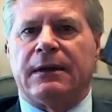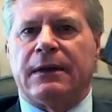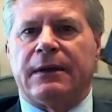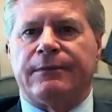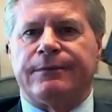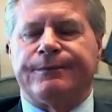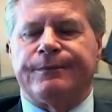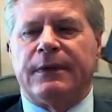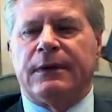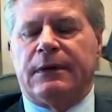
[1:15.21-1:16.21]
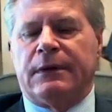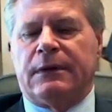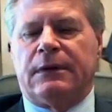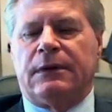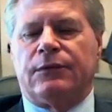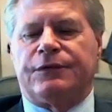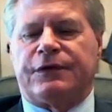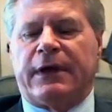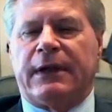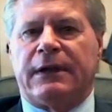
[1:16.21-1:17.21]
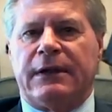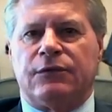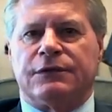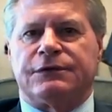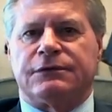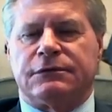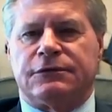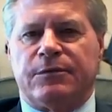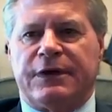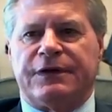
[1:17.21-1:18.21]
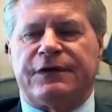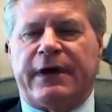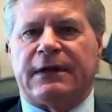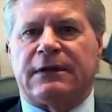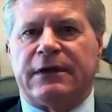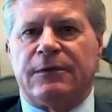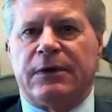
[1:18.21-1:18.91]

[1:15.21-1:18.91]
Uh, he stated he was a tremendous athlete,